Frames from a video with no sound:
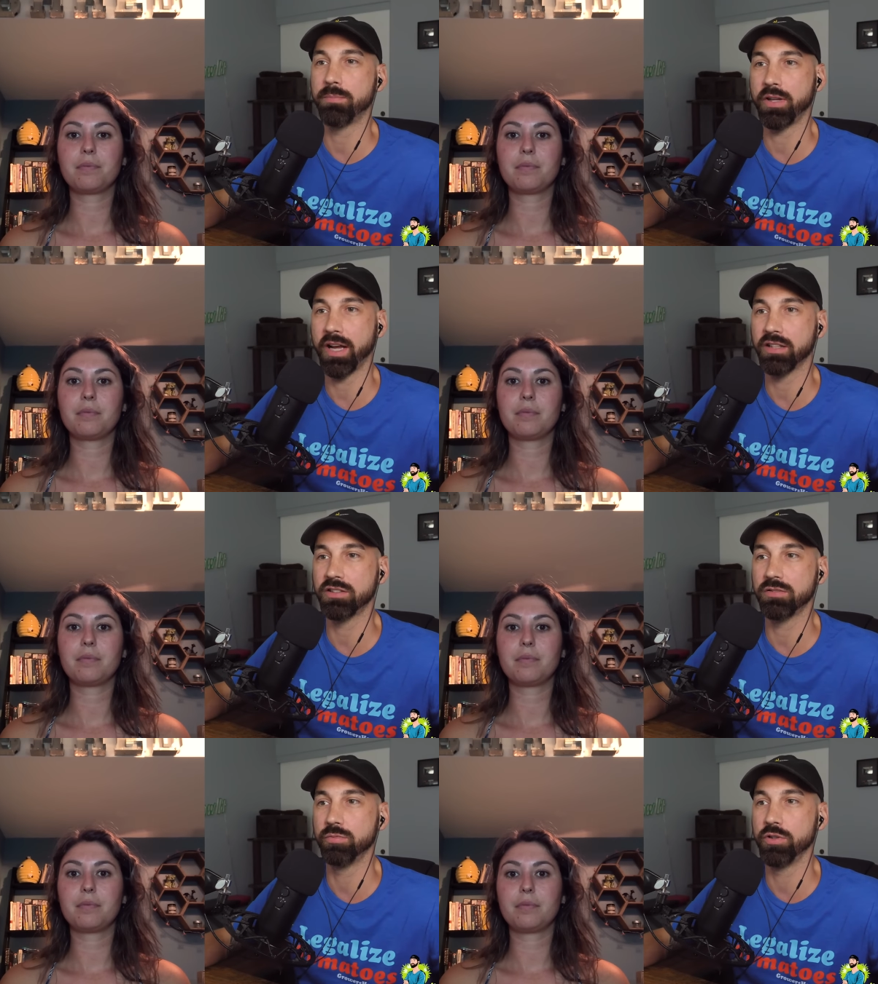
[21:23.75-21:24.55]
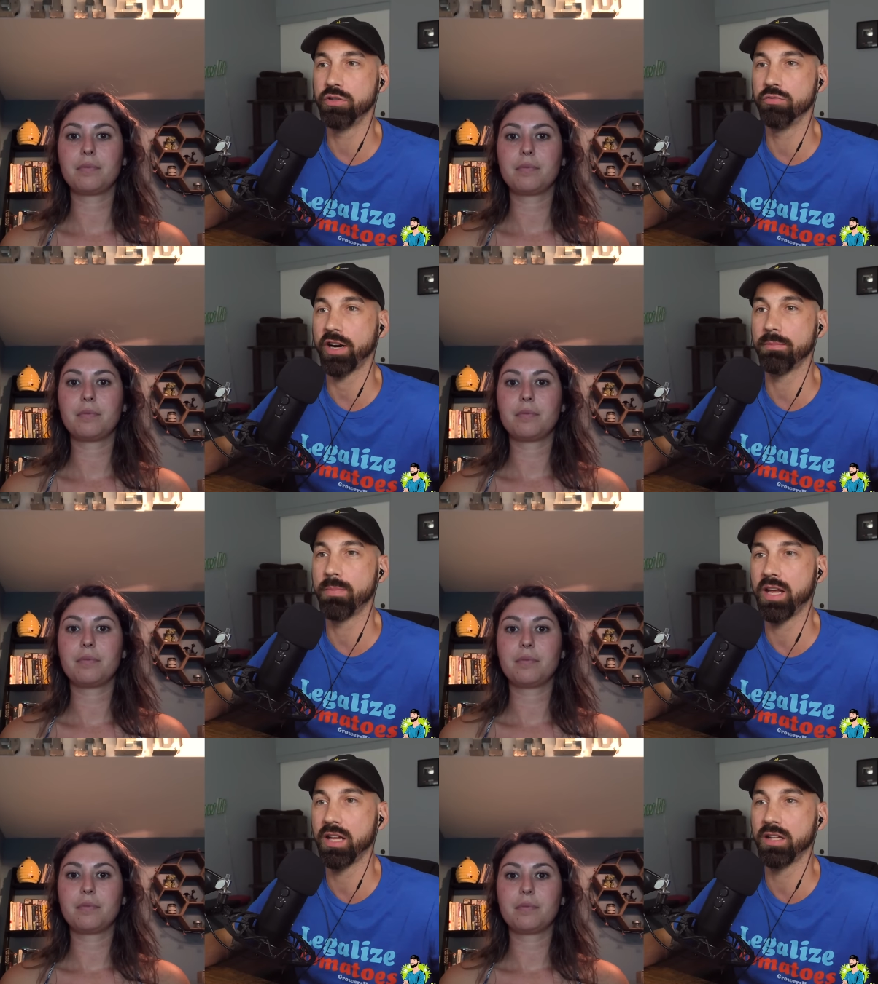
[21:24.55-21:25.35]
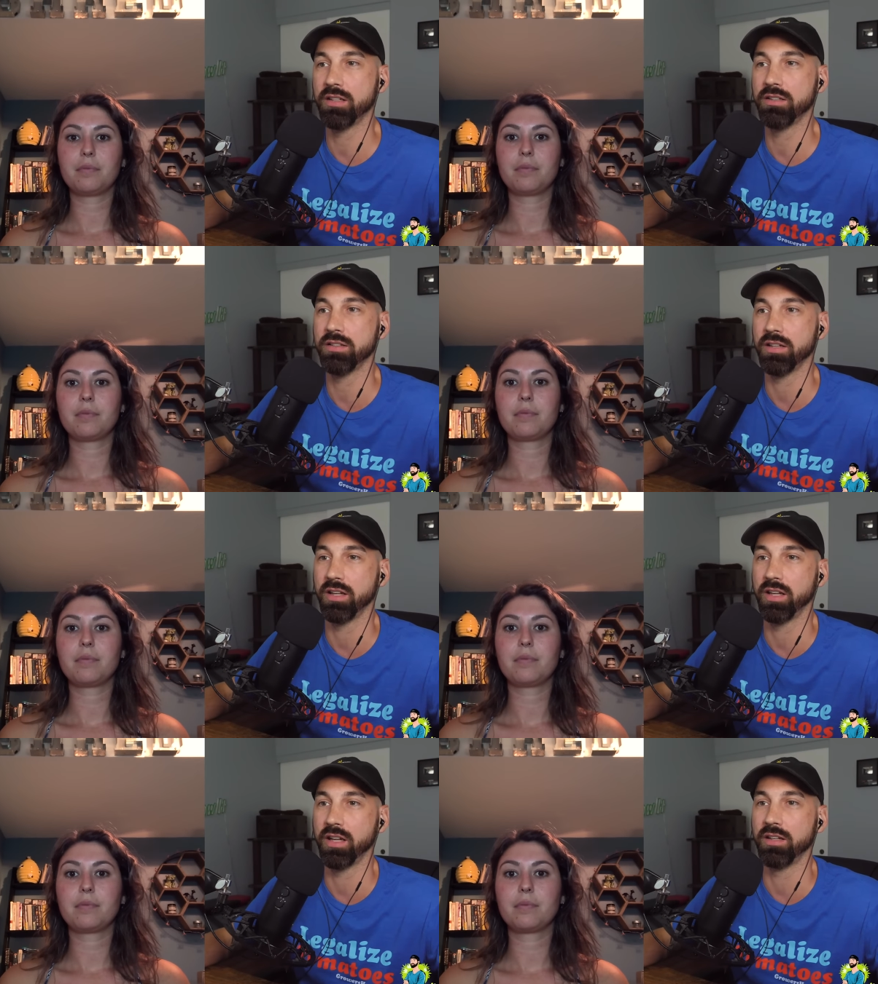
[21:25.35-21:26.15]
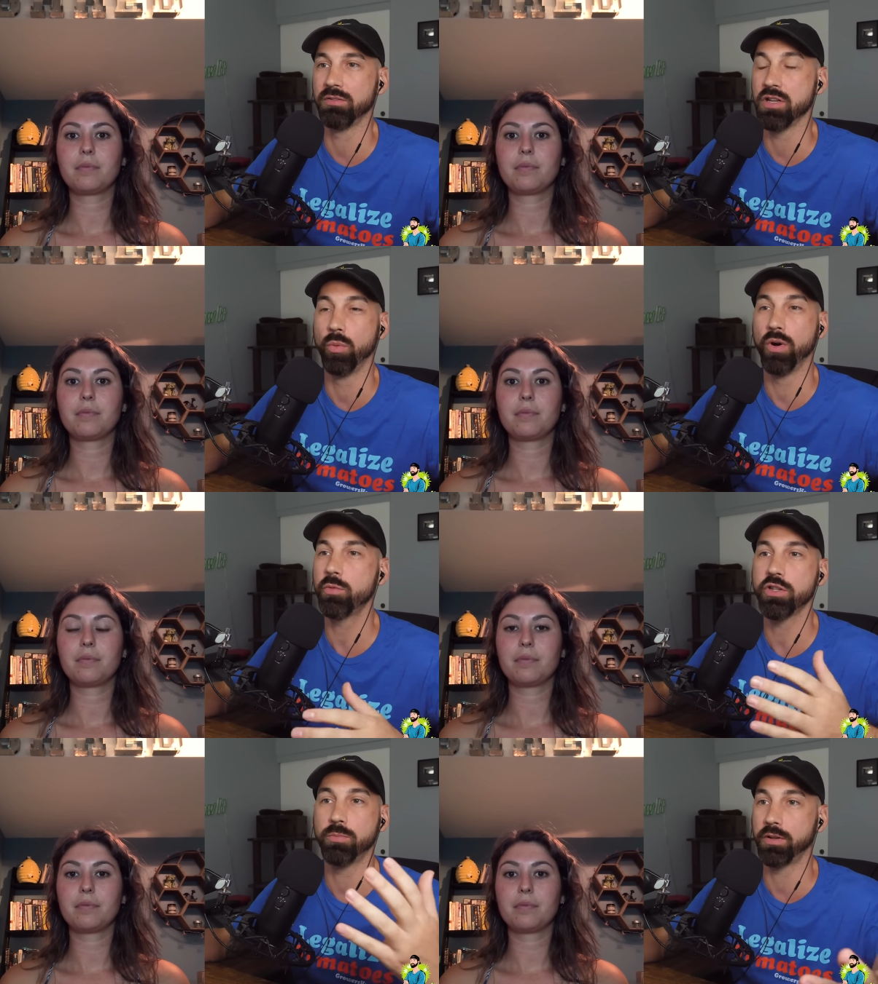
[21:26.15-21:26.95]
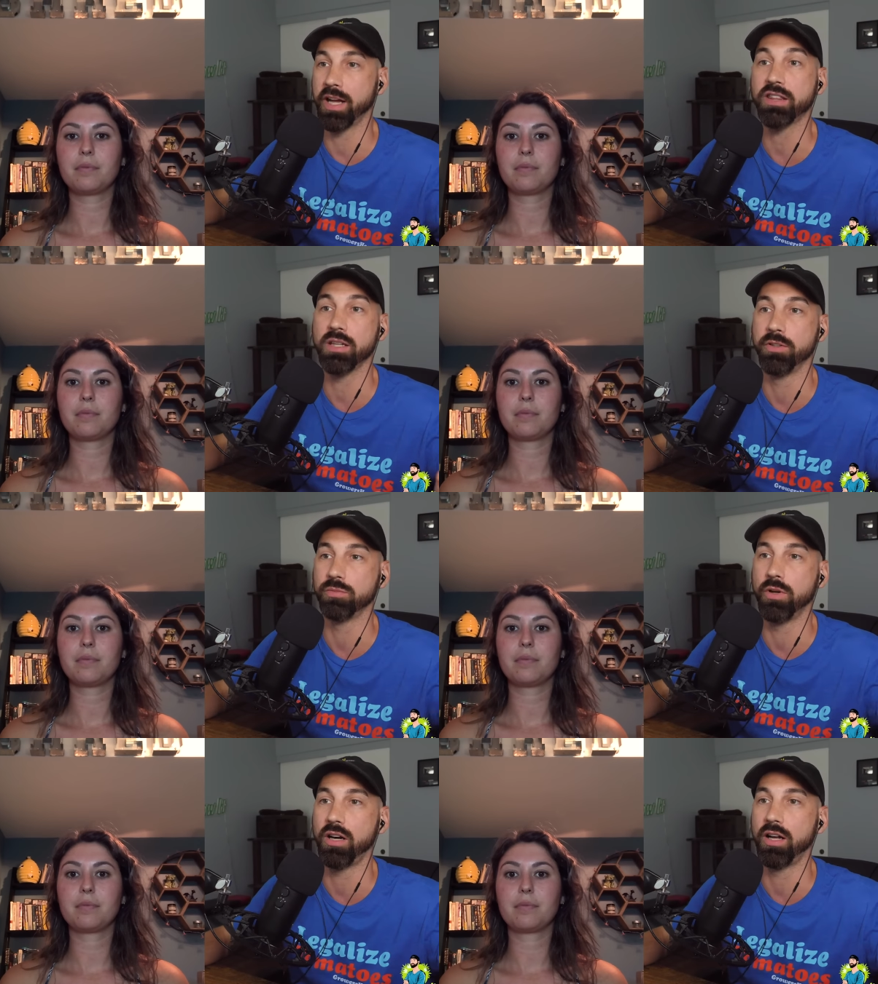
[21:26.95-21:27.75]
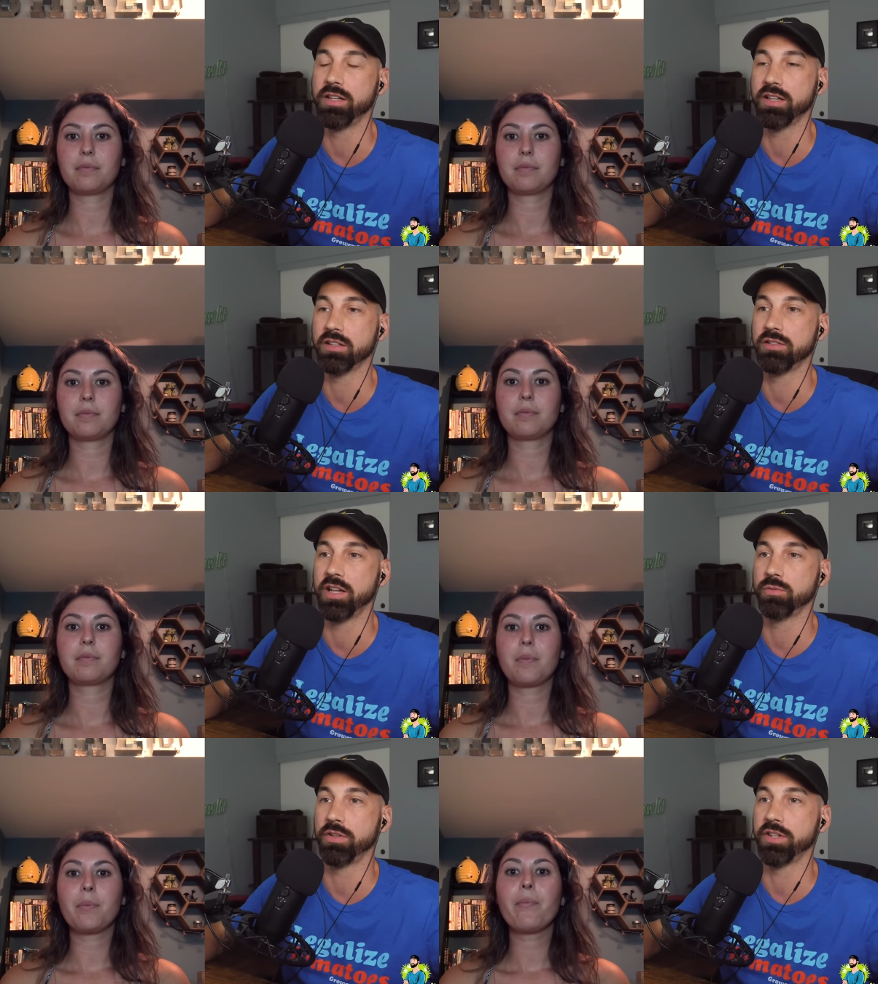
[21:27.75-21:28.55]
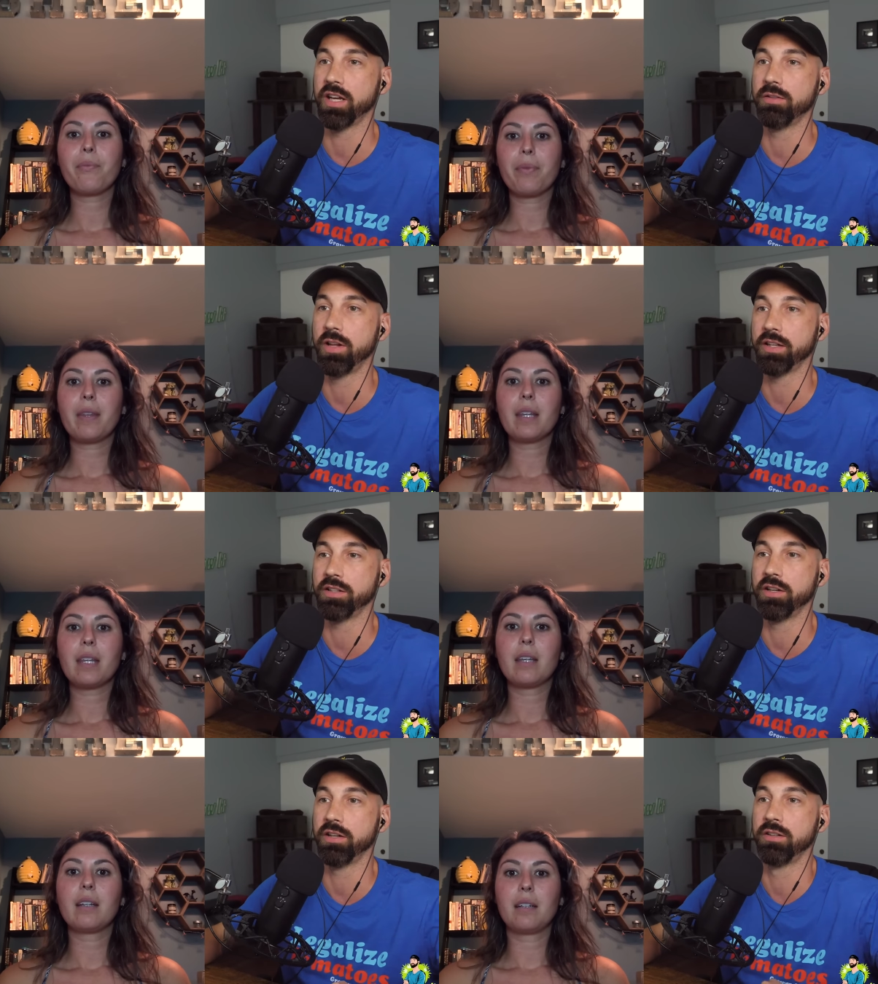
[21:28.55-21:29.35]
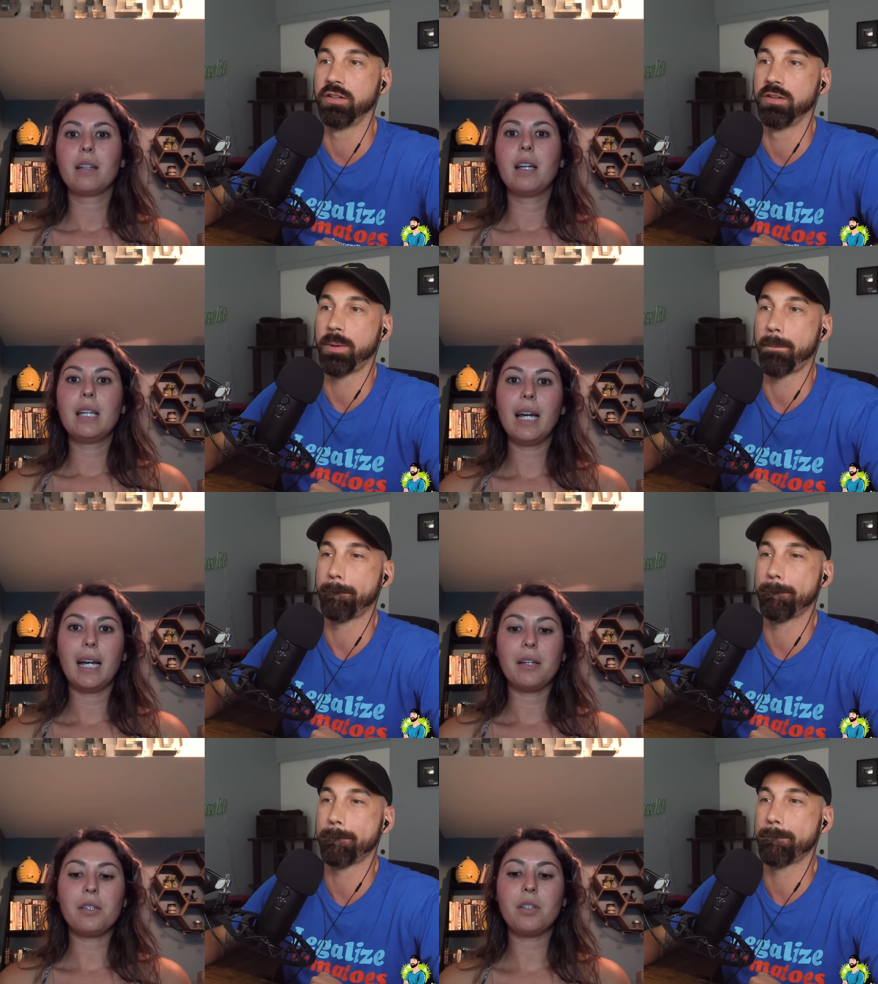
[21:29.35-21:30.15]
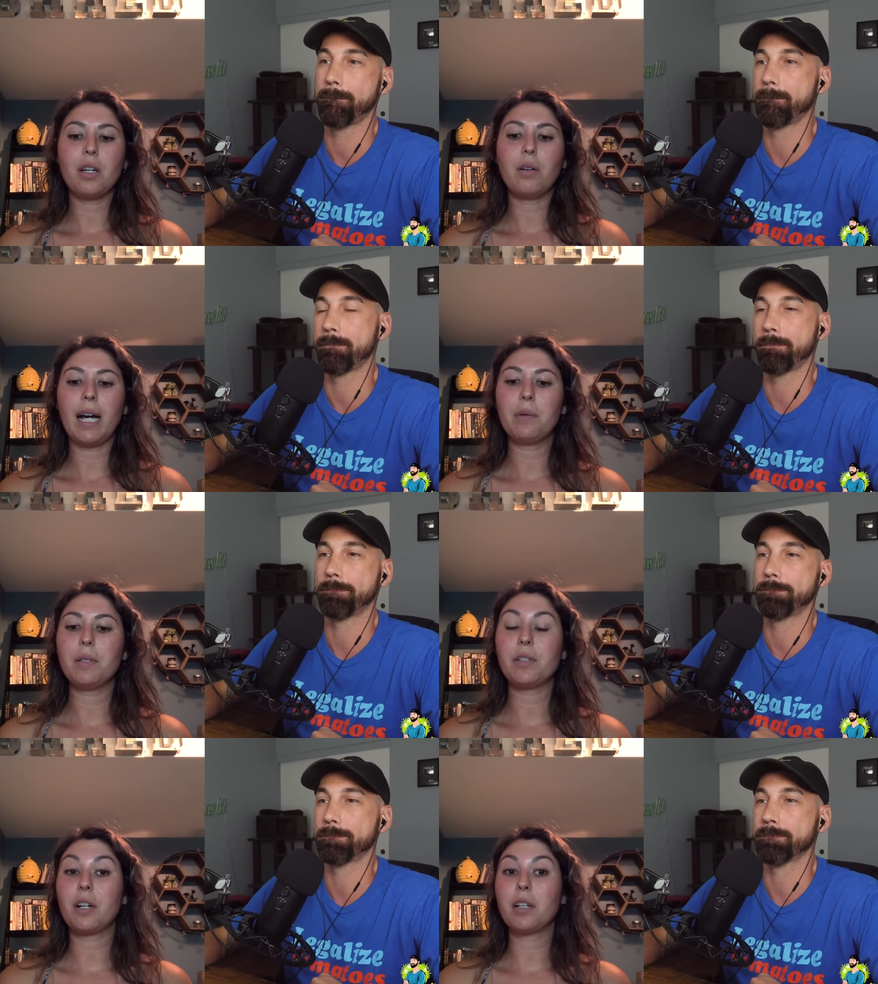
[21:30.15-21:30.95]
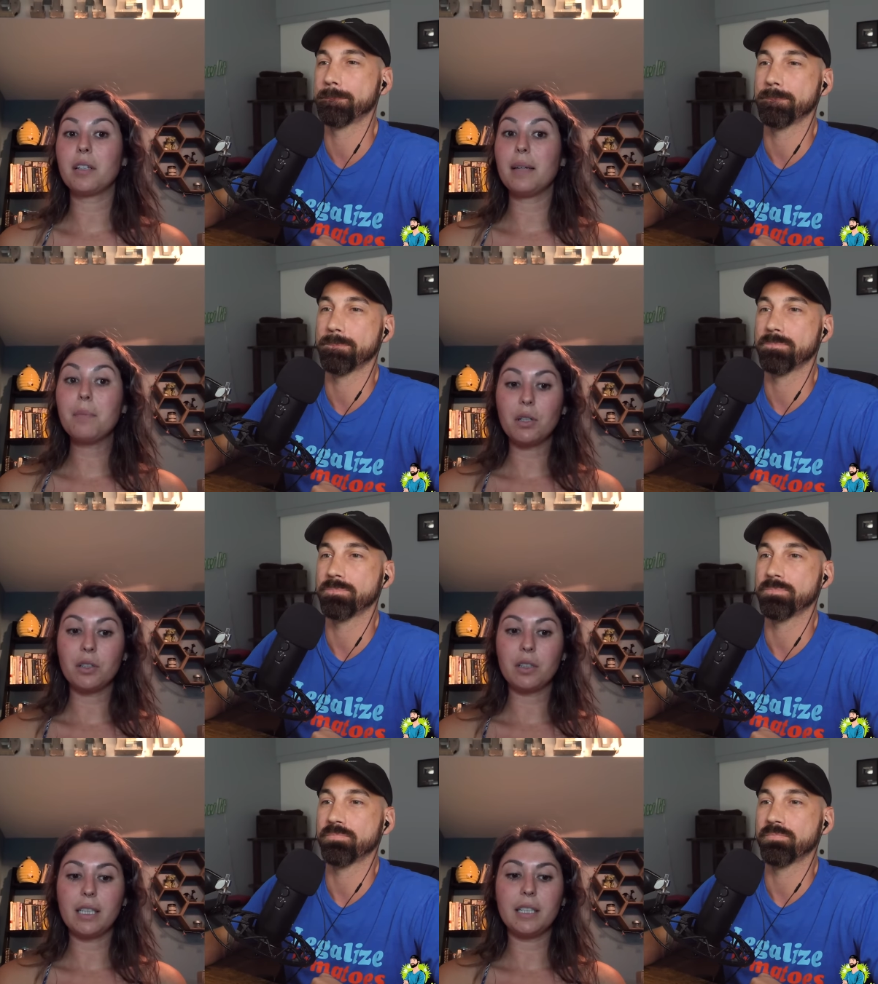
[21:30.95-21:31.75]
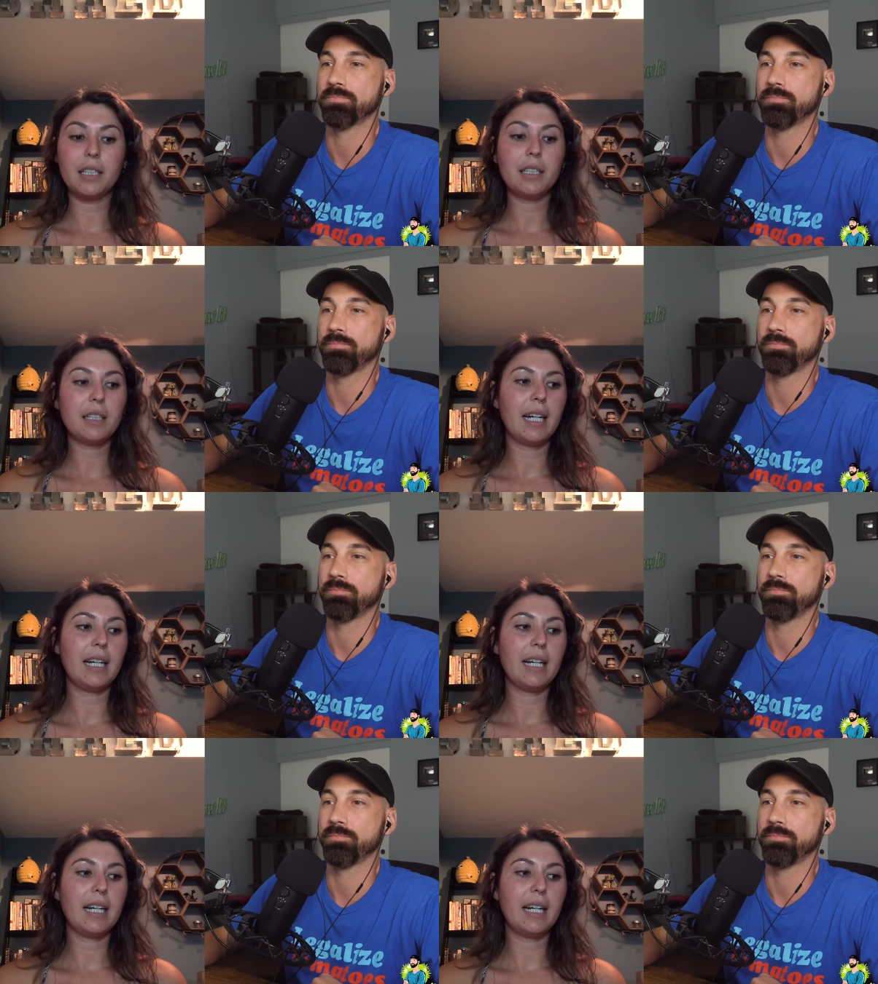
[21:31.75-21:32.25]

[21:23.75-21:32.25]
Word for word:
Speaker 1: plants would you recommend? And, you know, when would you plant them as well? I think that's one thing I'd like to know.
Speaker 2: Yeah, so I would start them earlier,